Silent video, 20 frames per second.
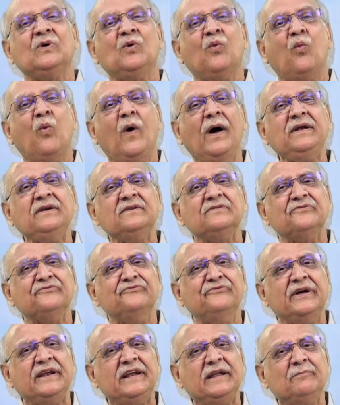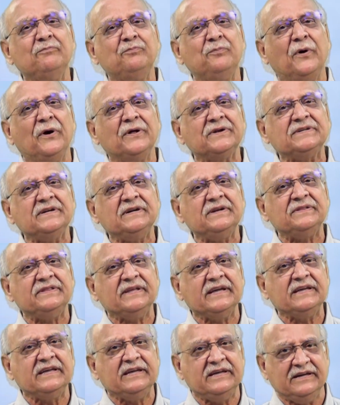One very important
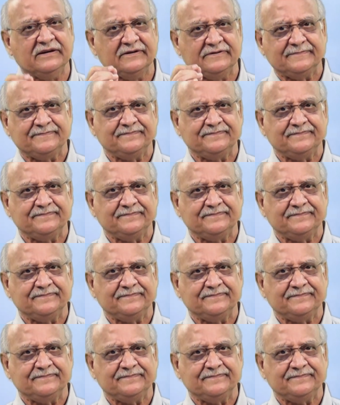thing here.